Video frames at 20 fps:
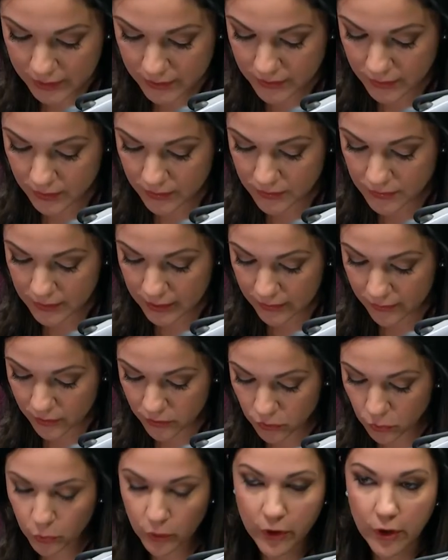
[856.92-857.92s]
did say that
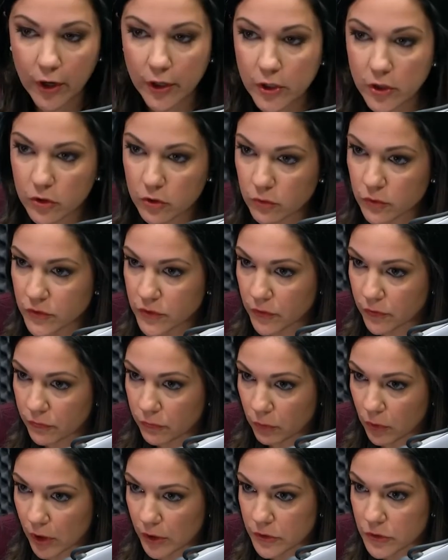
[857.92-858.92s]
you were not accused of
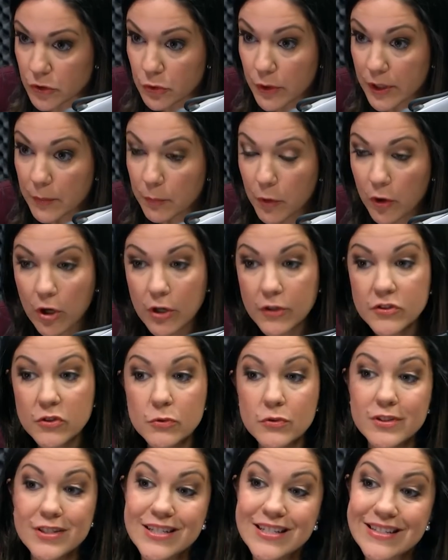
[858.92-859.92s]
wrongdoing, but also
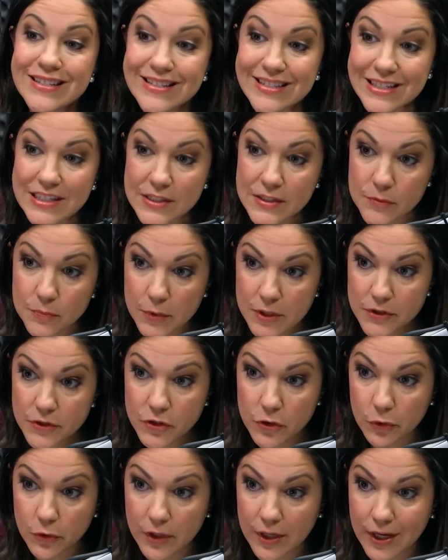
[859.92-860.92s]
didn't dismiss
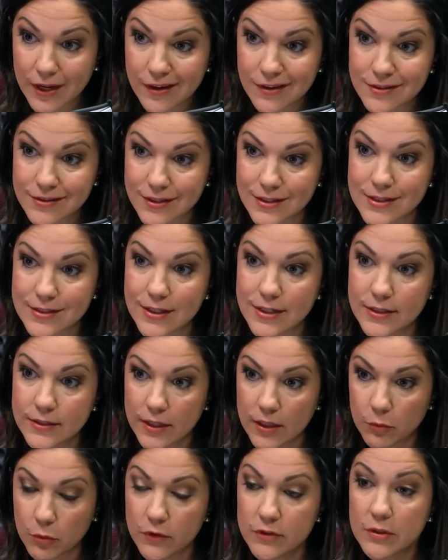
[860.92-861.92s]
your case as they
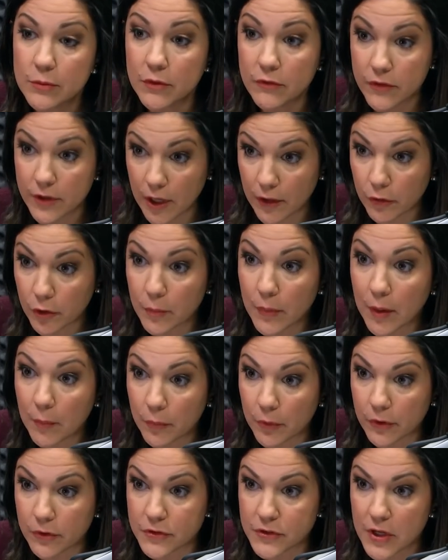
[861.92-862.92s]
did with some of the other
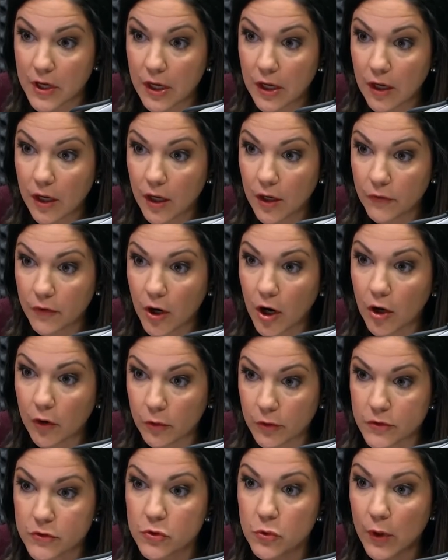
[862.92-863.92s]
members of
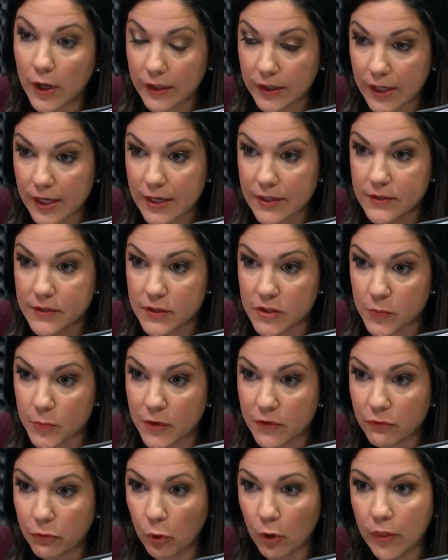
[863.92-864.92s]
Congress who had cases
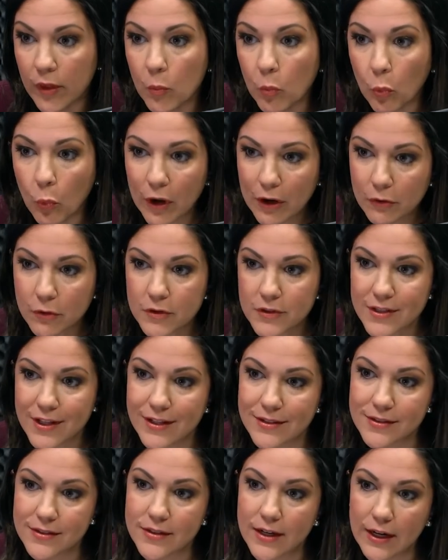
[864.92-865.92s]
before them. Where does
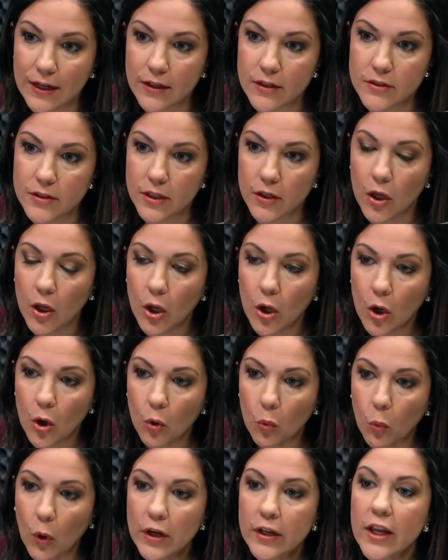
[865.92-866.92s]
that stand, and
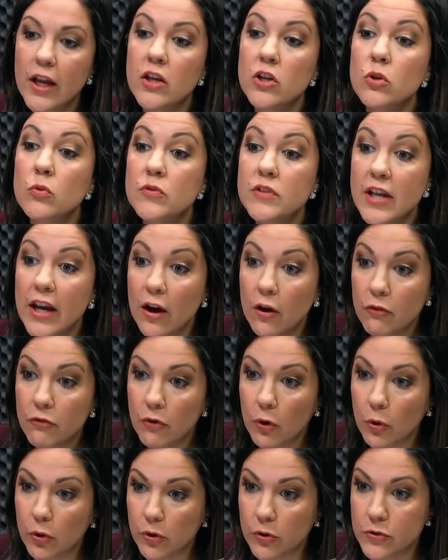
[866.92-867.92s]
what can you tell
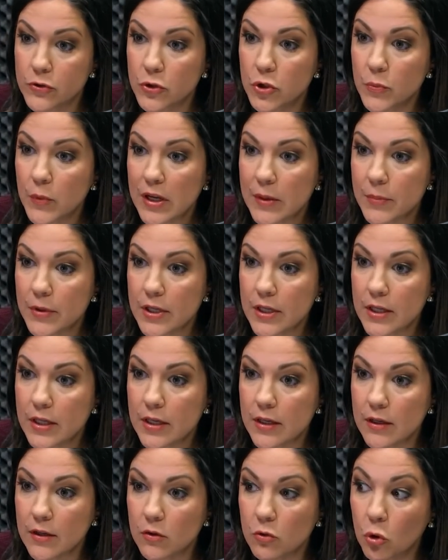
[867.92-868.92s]
voters who may
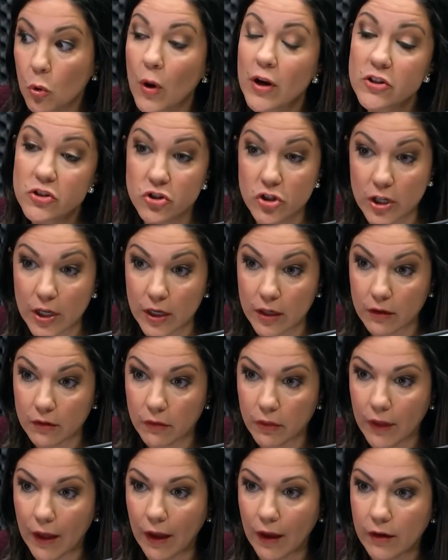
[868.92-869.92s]
be questioning
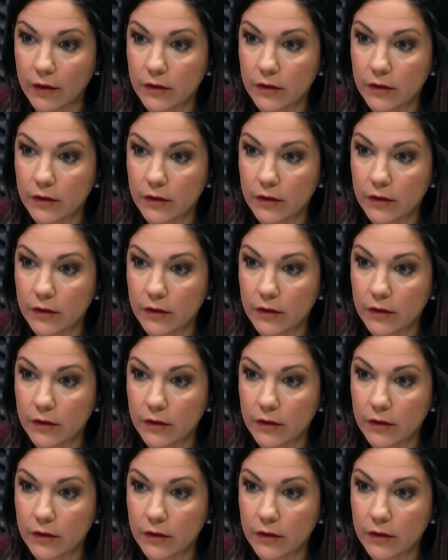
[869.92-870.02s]
that?